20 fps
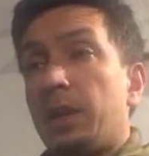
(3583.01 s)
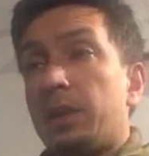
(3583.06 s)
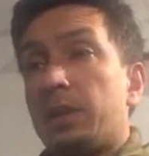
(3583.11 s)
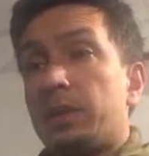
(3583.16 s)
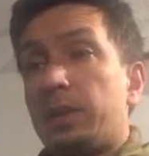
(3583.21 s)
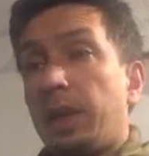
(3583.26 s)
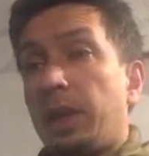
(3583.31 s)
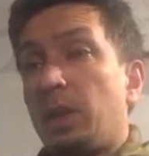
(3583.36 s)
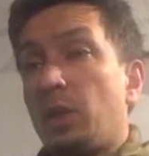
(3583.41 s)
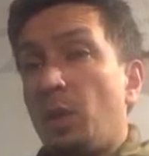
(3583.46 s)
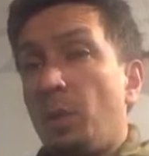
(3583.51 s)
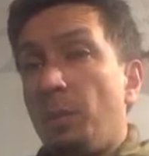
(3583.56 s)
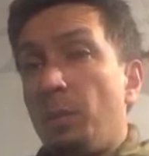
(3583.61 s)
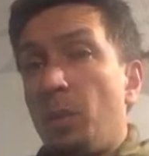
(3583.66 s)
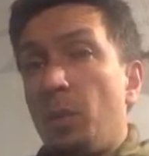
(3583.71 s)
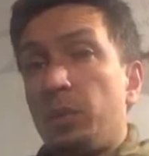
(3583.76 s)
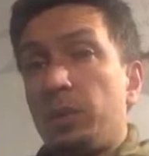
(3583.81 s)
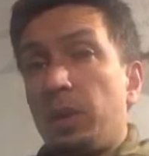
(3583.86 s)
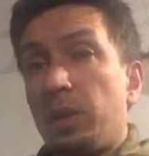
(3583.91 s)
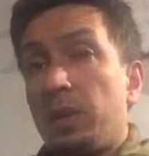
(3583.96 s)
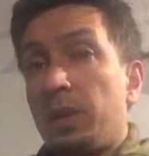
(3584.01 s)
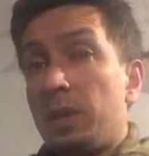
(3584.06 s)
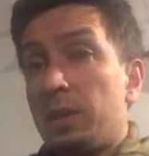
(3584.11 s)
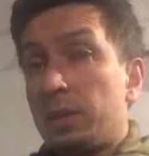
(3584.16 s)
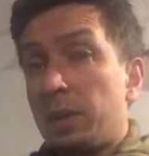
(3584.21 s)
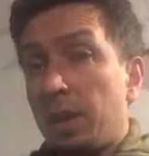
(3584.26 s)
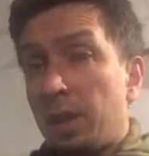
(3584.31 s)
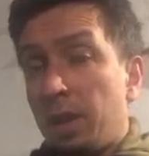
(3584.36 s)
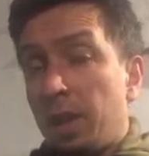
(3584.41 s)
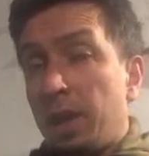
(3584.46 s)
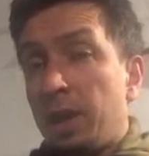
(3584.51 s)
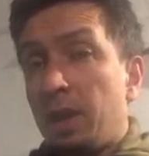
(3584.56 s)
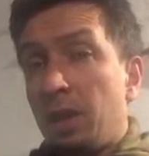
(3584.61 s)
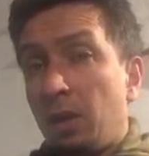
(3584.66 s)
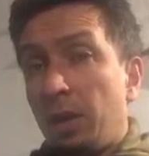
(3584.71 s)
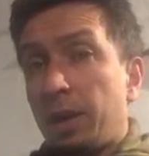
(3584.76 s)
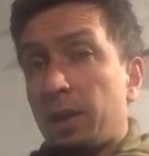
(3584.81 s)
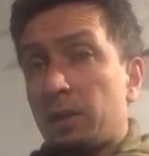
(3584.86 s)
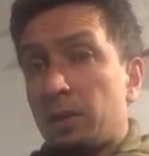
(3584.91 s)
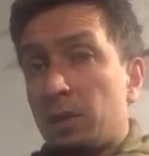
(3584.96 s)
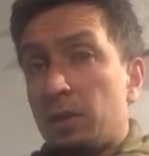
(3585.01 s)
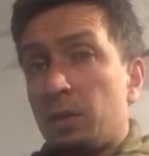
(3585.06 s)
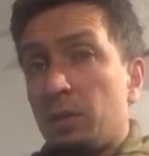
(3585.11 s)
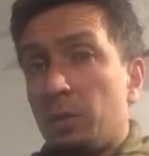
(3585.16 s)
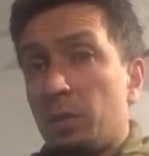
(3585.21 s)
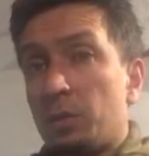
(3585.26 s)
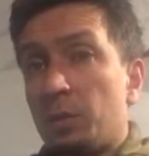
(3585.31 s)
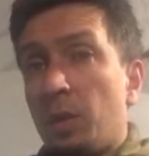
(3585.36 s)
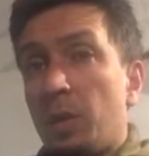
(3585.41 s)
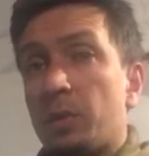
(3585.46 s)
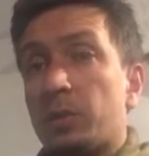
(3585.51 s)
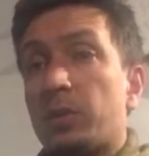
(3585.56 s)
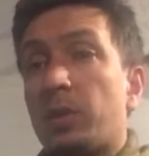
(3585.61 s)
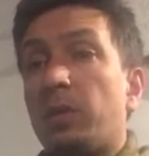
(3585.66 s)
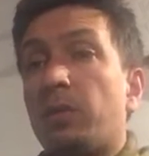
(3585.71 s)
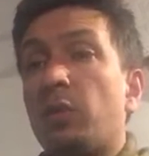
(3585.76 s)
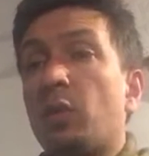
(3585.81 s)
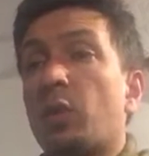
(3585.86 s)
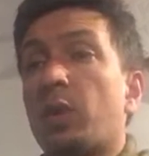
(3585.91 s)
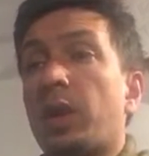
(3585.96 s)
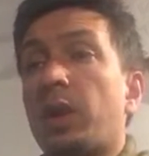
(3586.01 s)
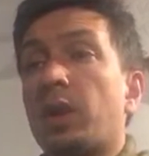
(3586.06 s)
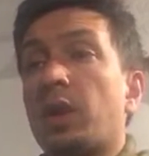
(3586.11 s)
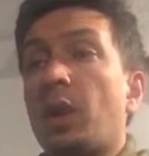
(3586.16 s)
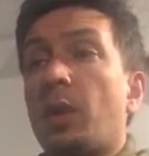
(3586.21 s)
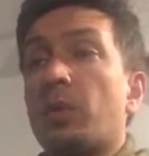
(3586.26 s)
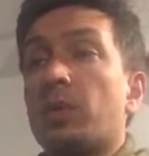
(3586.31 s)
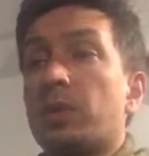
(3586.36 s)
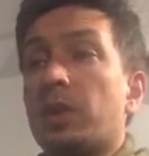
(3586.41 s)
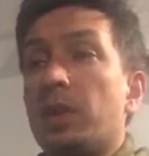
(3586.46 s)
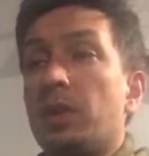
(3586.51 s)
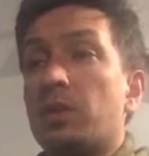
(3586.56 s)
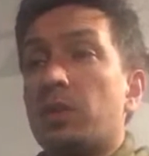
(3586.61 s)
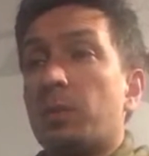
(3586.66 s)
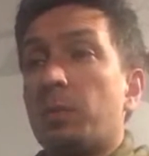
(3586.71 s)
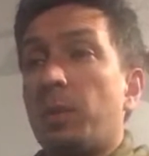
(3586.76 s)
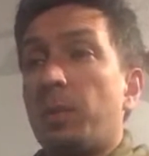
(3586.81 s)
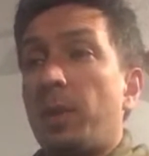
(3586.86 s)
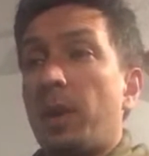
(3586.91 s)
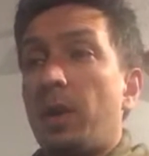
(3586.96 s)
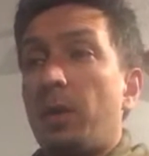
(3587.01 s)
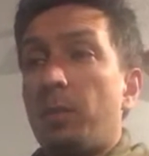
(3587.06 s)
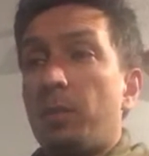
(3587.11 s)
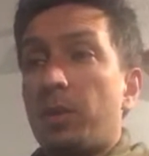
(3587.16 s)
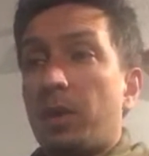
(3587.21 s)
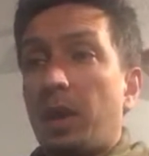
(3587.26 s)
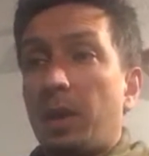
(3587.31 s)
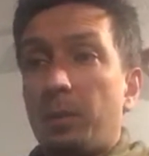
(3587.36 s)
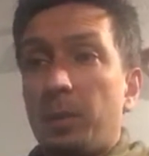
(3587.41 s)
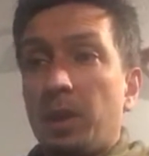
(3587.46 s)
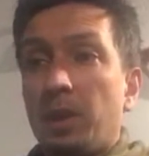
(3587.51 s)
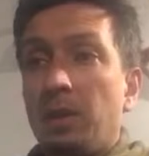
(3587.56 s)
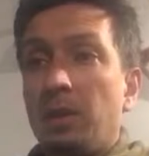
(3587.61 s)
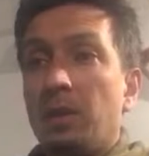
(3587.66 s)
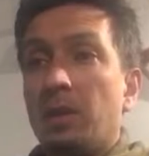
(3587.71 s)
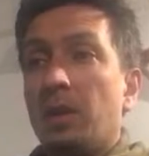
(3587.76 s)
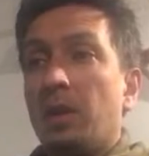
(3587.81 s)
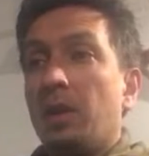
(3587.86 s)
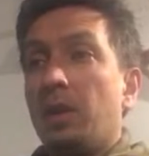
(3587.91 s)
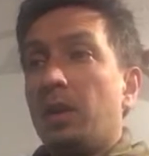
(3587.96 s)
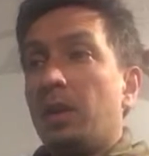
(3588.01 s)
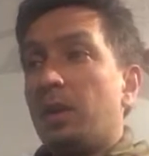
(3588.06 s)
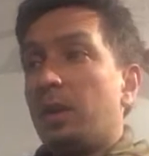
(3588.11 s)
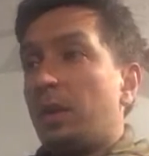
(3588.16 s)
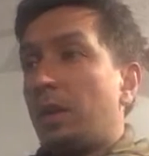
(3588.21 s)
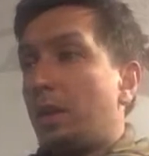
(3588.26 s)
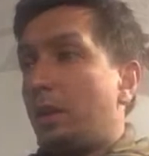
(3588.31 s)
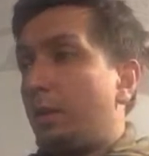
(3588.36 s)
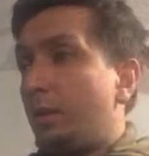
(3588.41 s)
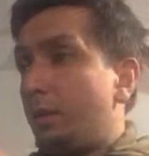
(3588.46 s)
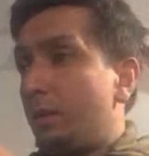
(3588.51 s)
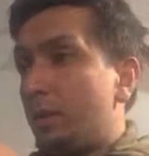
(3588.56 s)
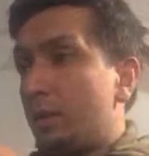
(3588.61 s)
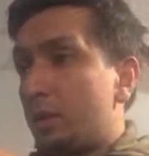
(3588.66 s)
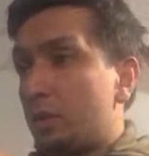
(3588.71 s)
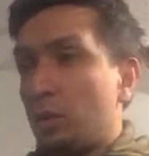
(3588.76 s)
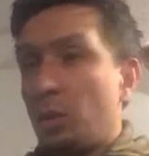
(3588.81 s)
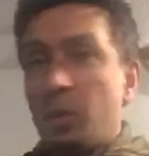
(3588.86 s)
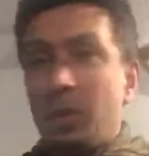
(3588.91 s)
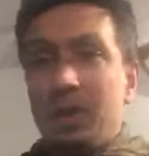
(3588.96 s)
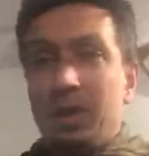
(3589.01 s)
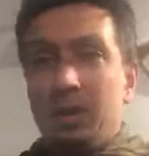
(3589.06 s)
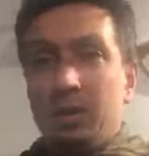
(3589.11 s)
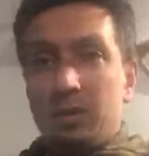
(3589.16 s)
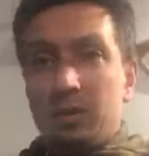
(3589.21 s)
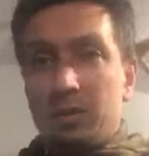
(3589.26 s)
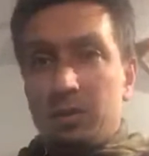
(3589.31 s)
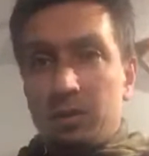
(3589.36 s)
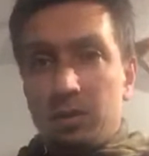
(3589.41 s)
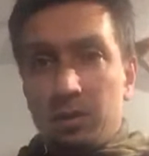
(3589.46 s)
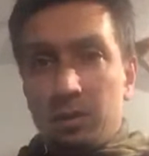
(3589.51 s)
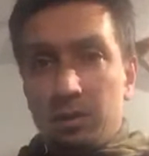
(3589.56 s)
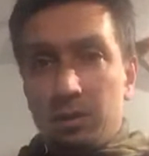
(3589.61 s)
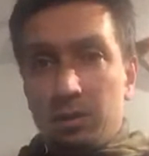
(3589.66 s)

take on board the things that they like to do as well. So if you're going to go and teach them about plumbing, toilets,